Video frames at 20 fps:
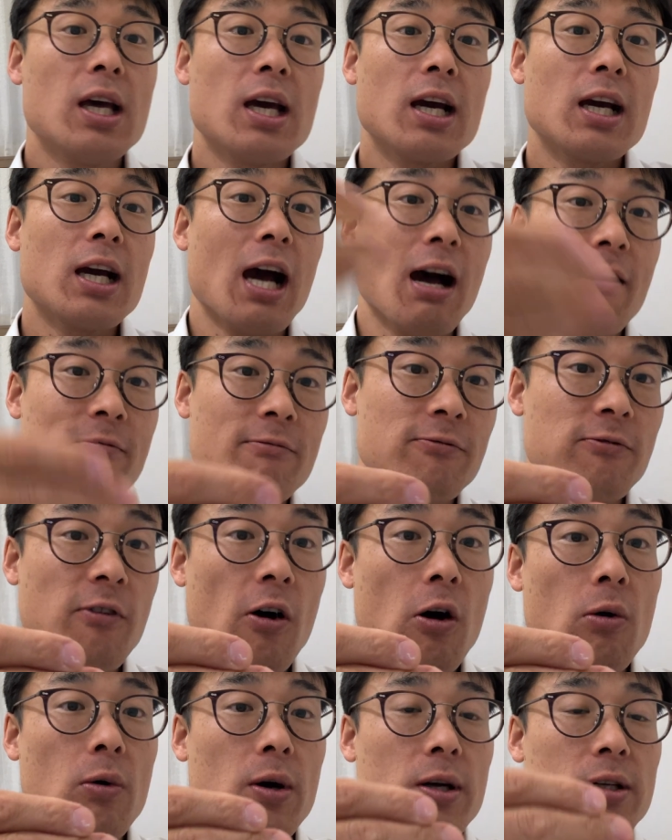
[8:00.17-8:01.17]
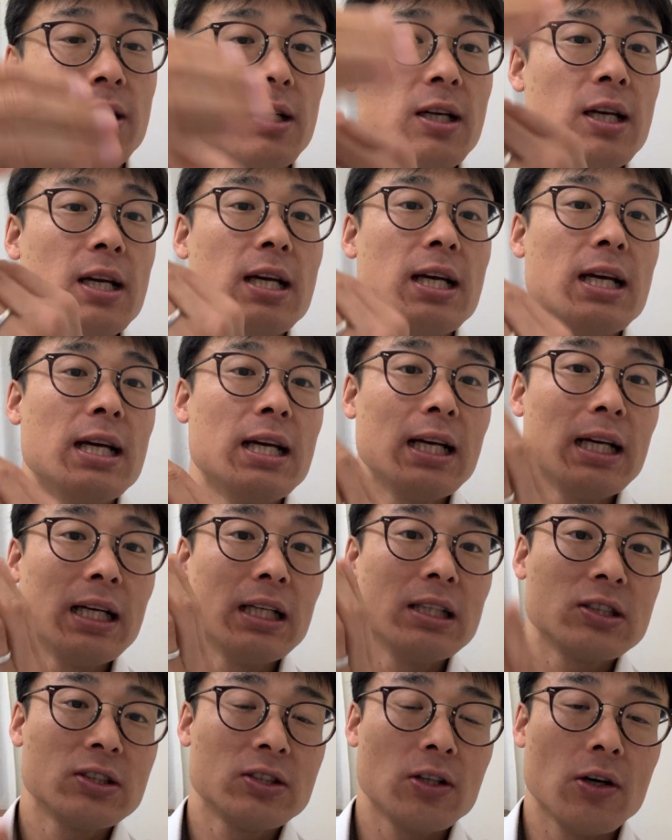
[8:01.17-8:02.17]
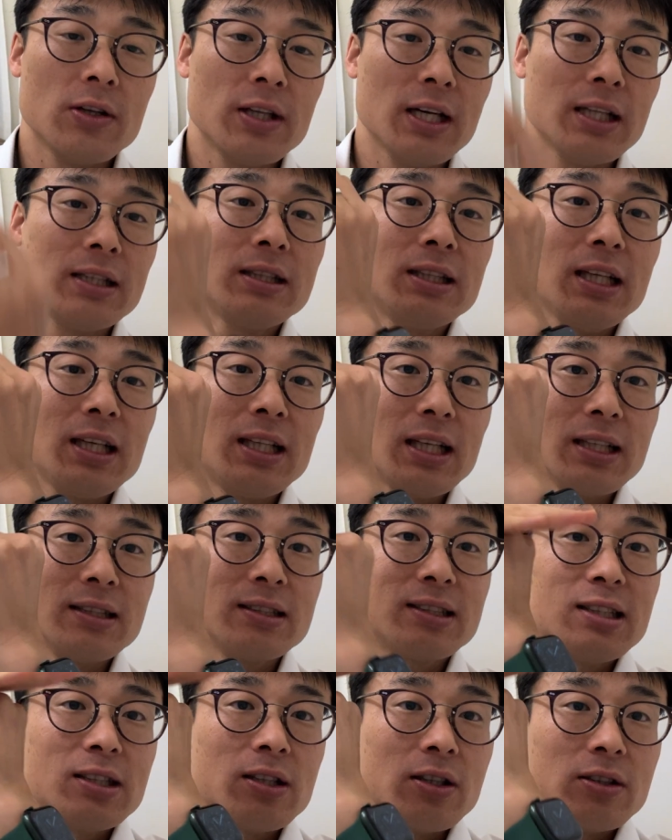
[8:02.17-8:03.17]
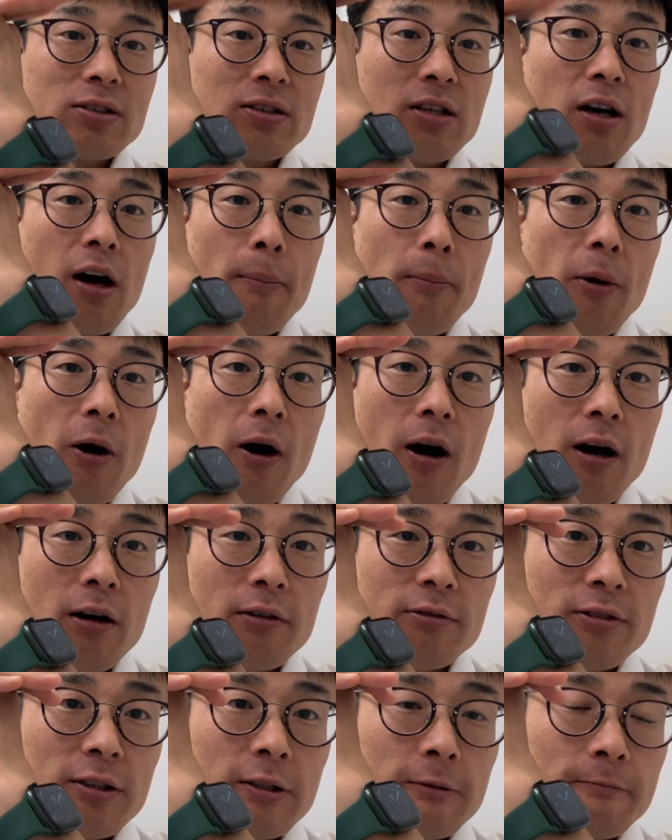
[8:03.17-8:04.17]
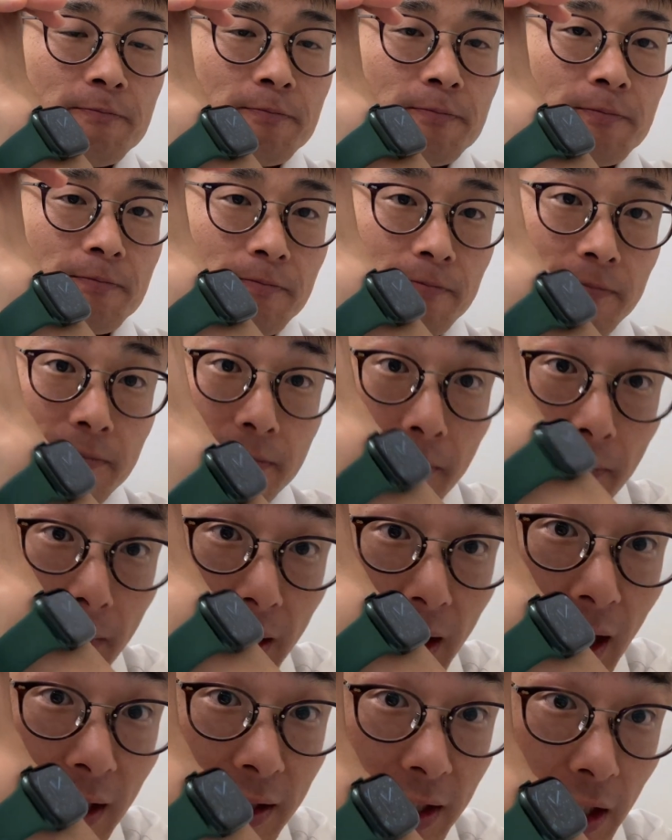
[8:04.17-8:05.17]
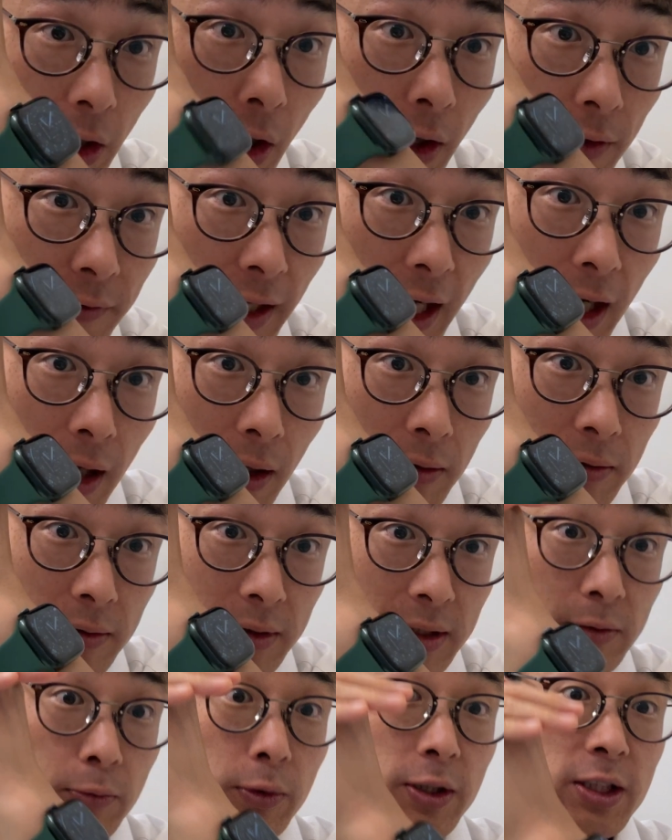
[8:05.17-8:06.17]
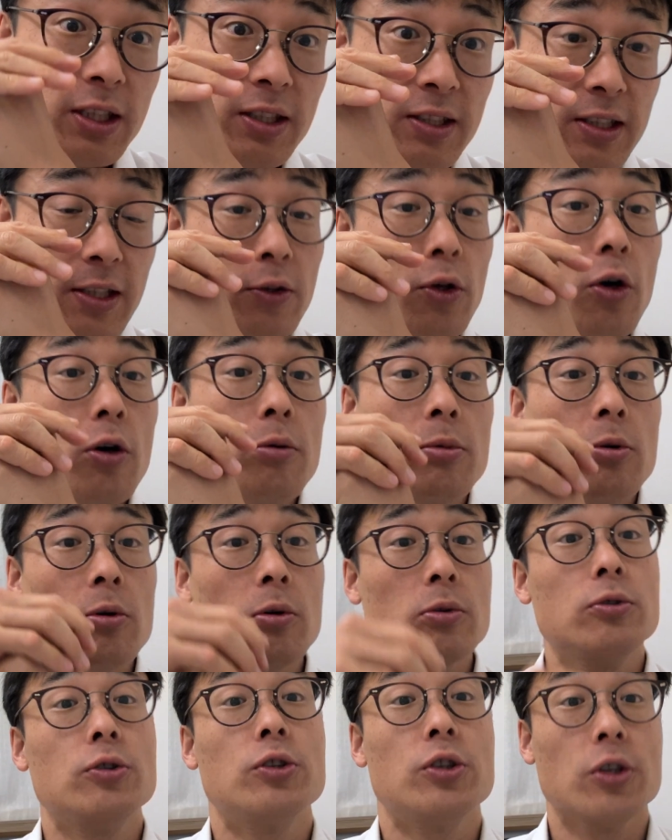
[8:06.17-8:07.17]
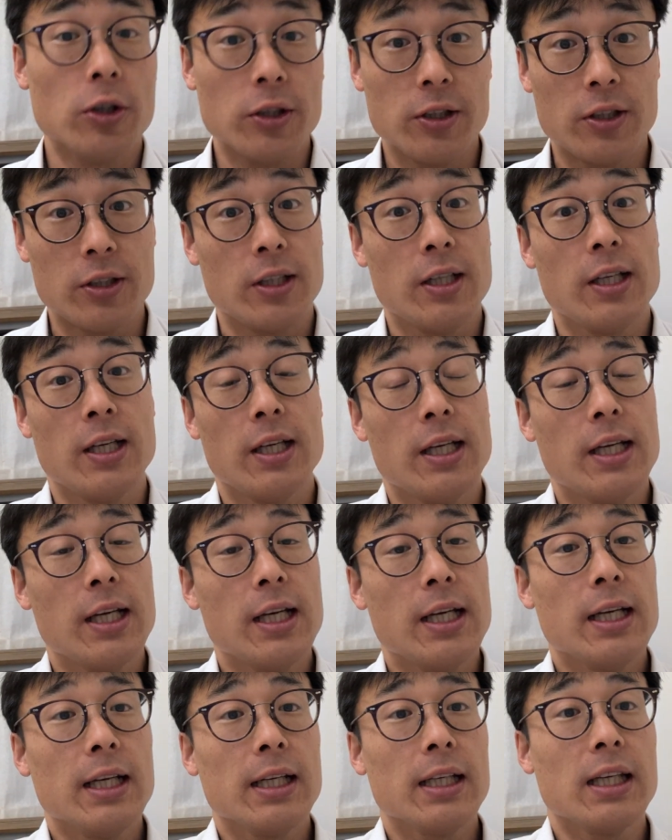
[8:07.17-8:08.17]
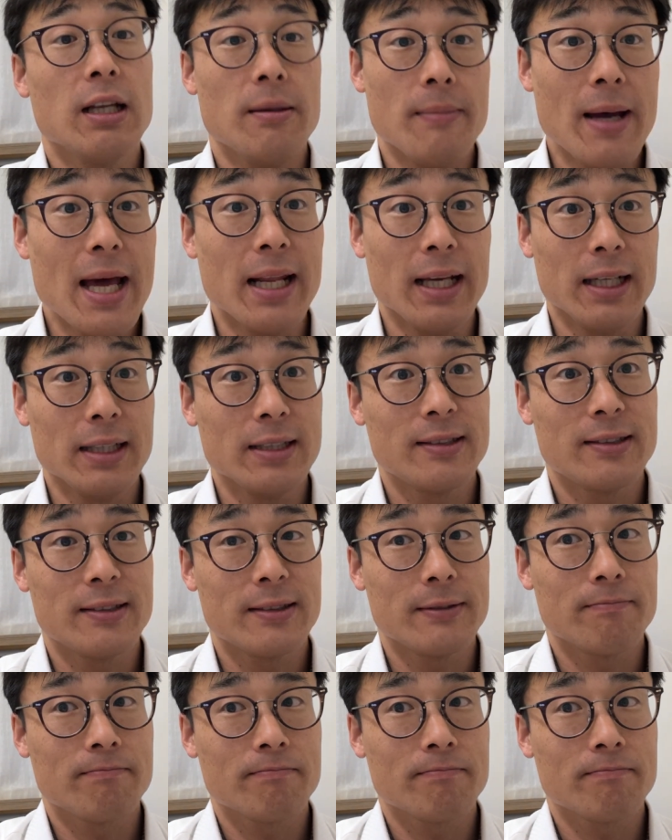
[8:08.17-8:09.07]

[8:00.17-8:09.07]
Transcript: come forward so that it can sit on top of the condyle, which is the normal joint kinematics,